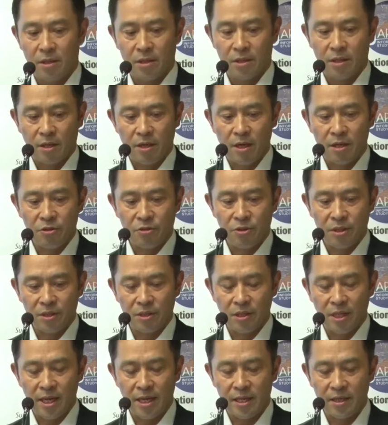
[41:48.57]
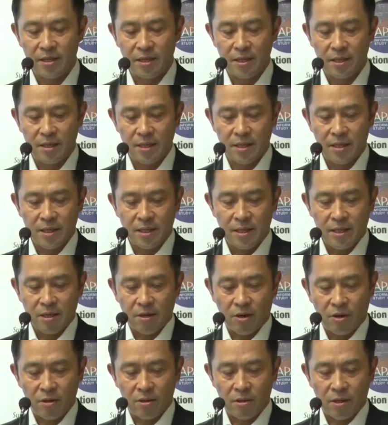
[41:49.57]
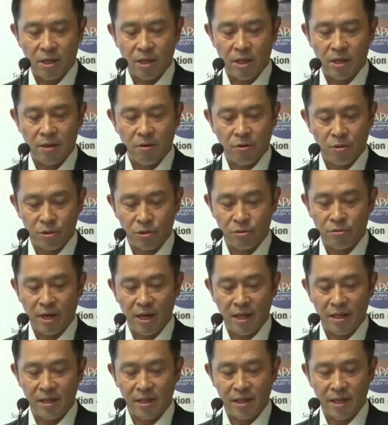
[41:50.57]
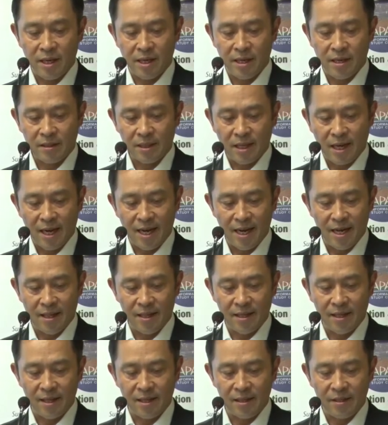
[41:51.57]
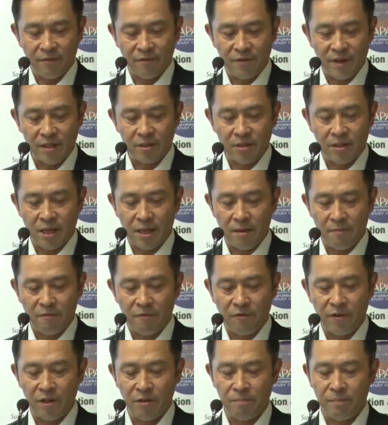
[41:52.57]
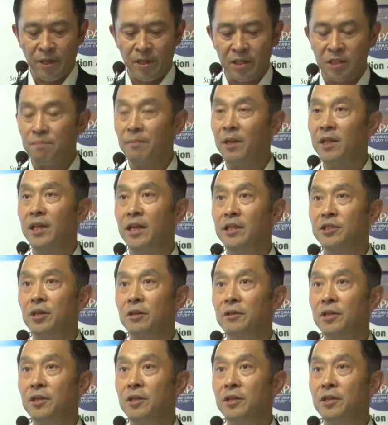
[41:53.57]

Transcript: The countries like uh, Australia, Thailand, Vietnam, Philippines, Malaysia.